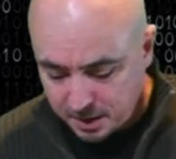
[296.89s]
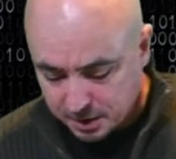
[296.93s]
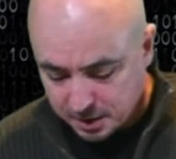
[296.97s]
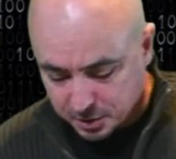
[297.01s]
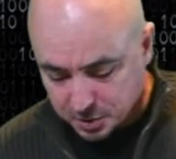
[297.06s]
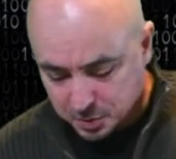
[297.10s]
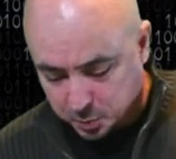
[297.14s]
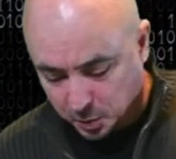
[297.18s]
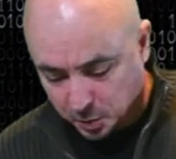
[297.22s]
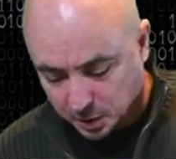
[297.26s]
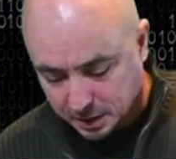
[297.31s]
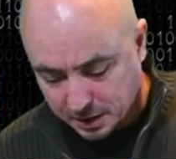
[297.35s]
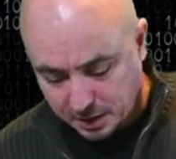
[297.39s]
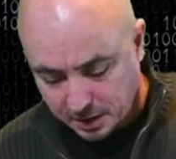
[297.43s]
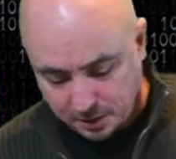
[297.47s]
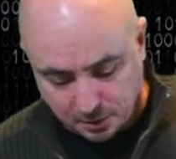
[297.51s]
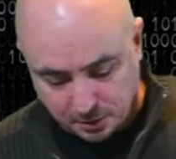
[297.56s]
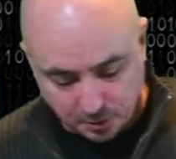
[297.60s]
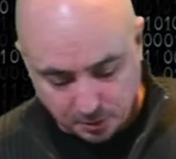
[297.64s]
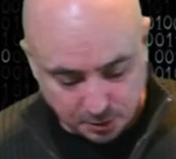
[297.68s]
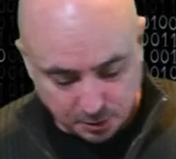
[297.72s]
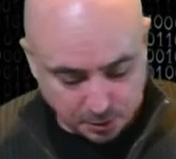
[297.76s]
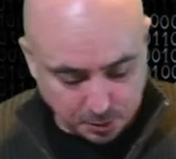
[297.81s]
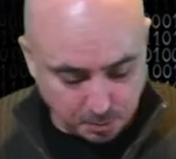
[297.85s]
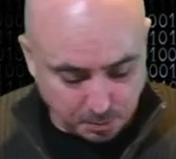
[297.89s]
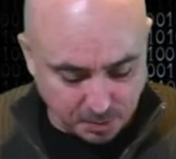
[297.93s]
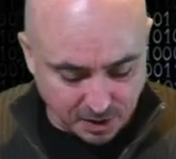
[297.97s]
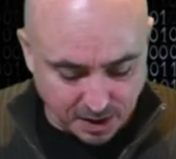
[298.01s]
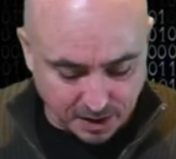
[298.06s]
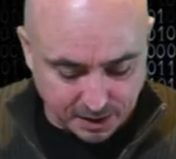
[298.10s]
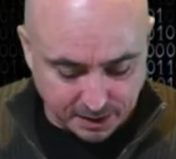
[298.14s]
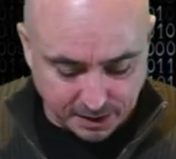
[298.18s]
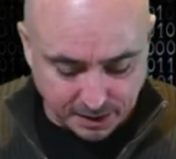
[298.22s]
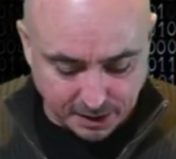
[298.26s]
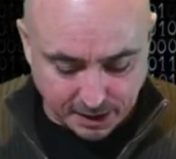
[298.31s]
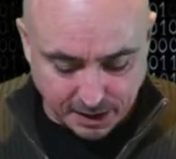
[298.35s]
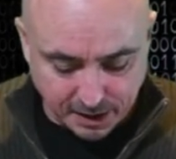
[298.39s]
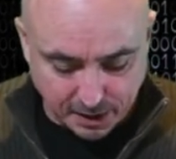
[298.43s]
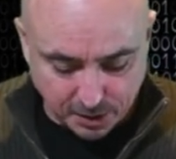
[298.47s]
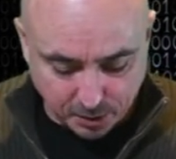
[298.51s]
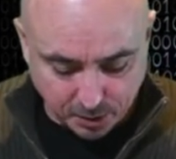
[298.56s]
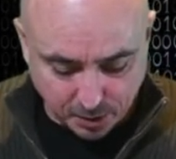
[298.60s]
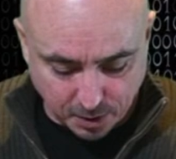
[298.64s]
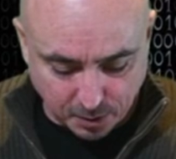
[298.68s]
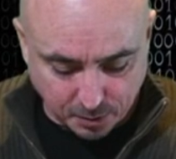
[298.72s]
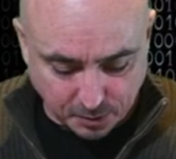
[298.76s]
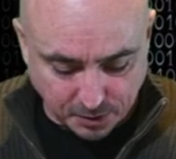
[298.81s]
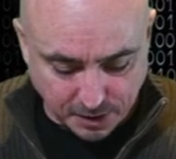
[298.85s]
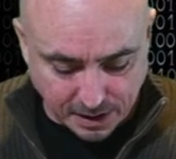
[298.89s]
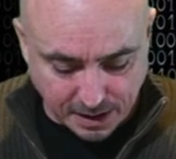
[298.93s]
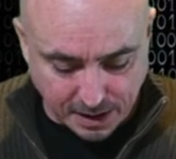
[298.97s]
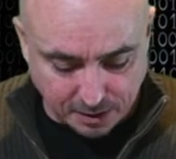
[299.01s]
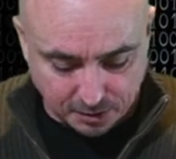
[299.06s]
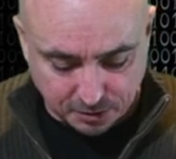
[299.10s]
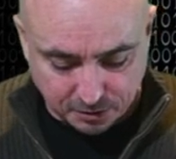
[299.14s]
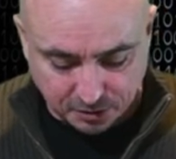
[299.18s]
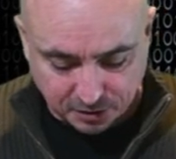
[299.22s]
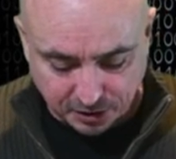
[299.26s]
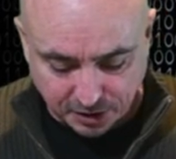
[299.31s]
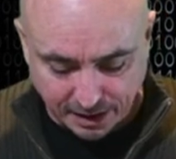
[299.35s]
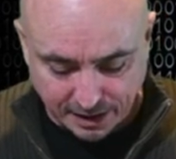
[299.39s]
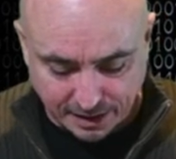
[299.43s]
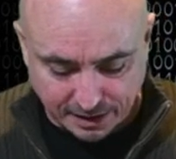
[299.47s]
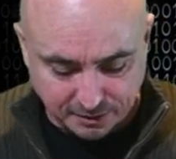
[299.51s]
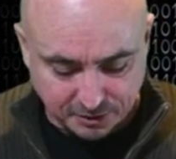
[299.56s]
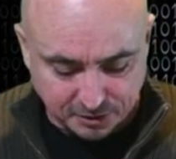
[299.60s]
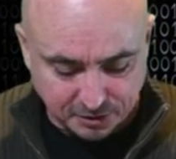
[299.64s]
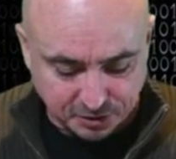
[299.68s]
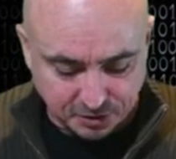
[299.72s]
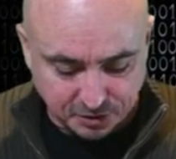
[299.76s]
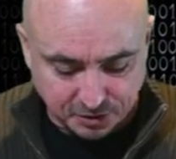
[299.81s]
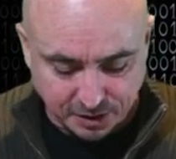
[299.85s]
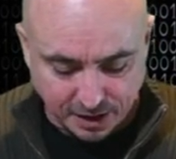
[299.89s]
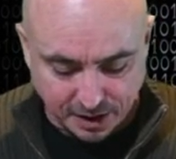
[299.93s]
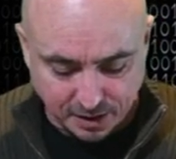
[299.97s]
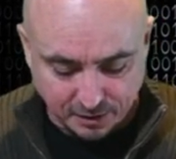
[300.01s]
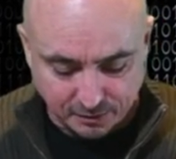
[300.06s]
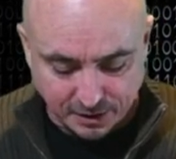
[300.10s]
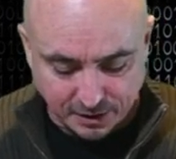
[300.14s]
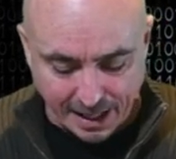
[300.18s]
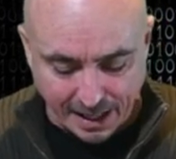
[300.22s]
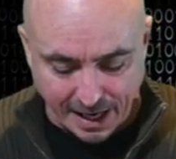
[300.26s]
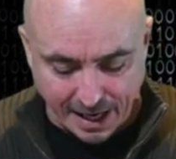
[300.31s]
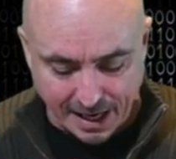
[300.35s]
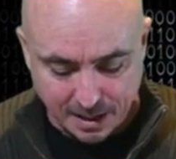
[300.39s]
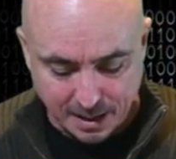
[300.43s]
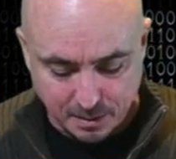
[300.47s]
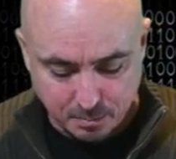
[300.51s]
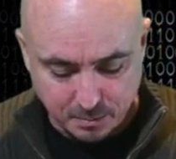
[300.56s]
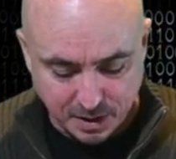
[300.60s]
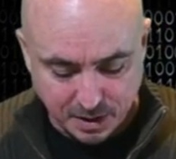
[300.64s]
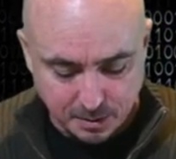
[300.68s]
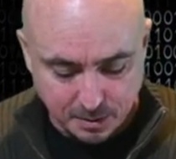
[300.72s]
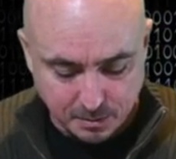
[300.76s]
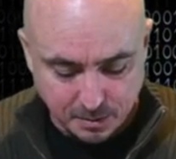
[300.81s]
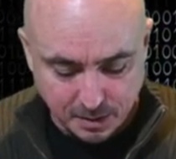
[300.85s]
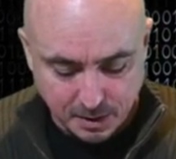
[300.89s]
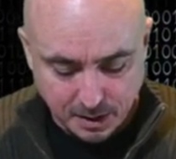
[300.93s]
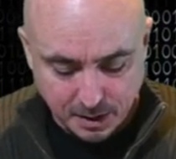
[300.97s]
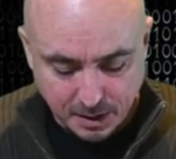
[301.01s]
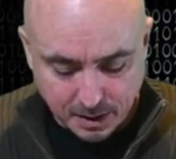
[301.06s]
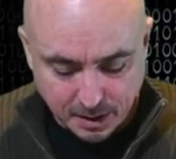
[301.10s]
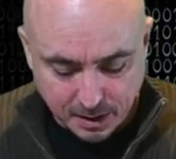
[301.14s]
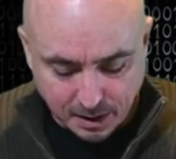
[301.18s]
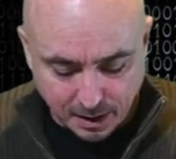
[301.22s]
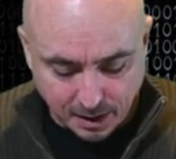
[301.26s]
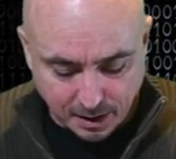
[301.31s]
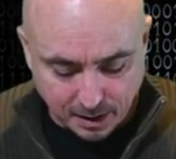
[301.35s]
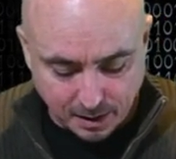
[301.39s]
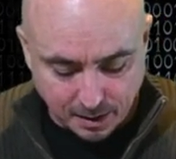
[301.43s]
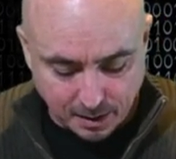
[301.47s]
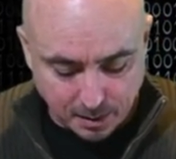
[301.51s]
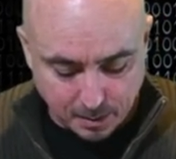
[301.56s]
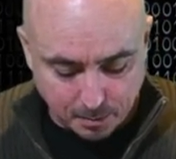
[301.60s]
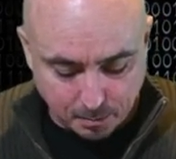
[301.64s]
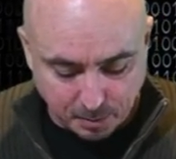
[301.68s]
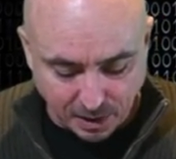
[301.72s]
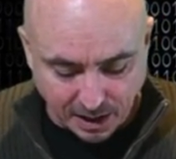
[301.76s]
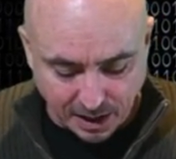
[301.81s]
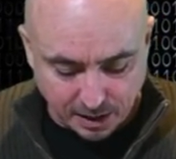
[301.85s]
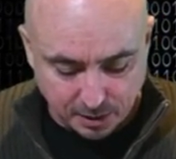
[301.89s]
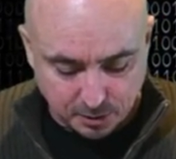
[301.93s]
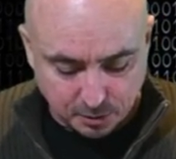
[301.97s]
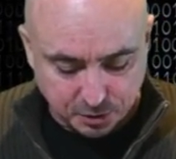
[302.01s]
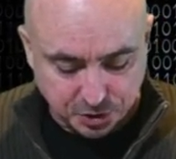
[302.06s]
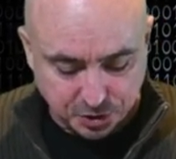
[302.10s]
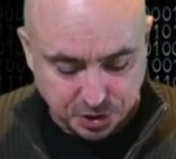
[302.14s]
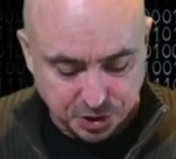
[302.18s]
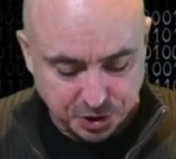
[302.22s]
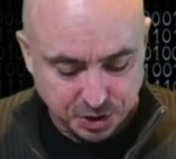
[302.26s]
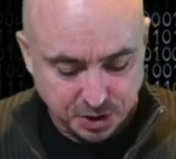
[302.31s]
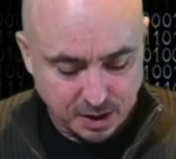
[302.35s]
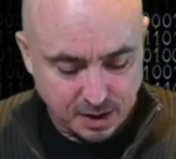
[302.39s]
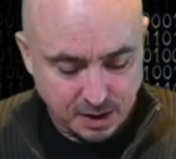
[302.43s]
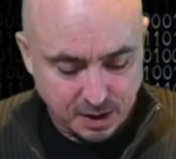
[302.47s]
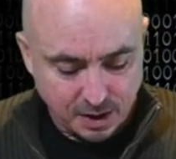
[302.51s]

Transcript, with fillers: There's one other little pocket here on the outside. This is kind of an admin uh, pouch.